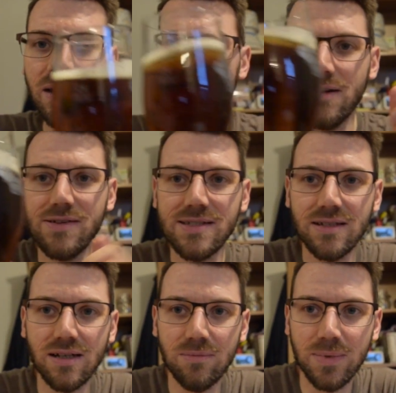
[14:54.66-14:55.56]
There
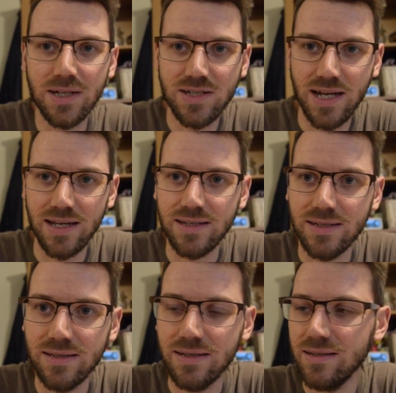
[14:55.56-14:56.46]
isn't a much head,
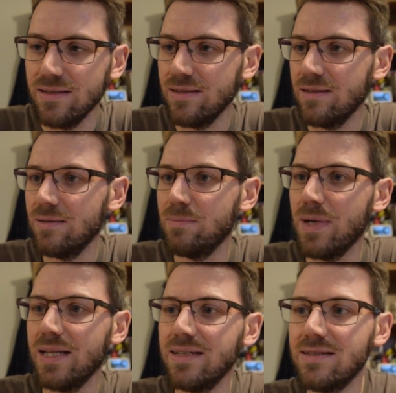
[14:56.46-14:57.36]
um,
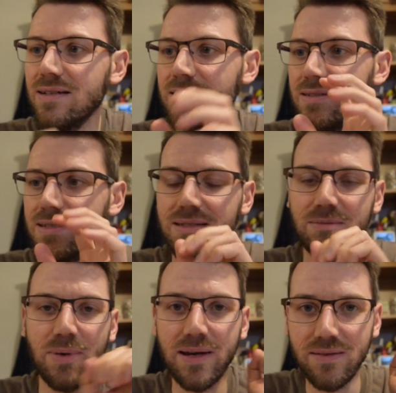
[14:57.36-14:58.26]
and it does
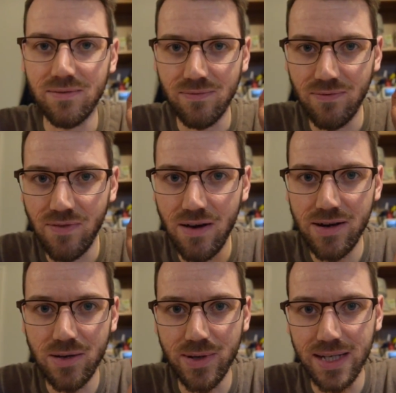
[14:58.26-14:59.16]
dissipate
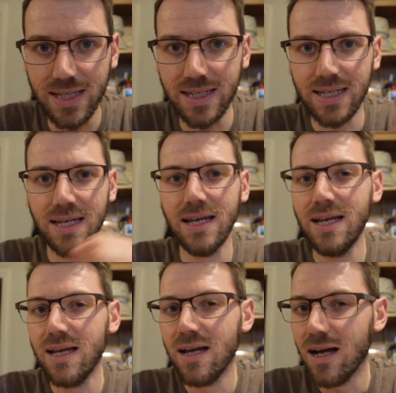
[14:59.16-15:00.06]
very quickly.
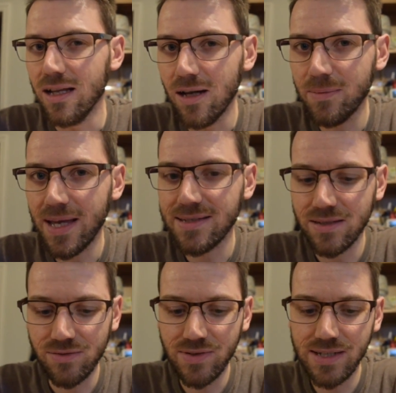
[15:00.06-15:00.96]
And I'm guessing
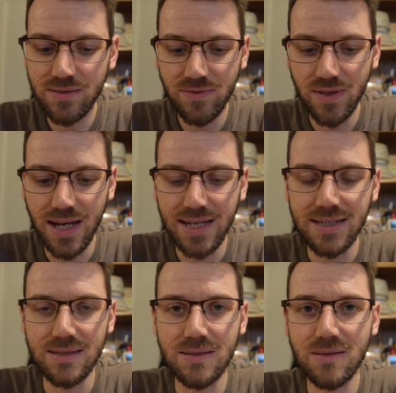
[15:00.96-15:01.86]
the reason for that
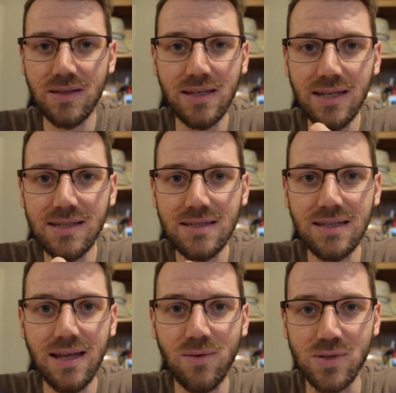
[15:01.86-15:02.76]
is the yeast in there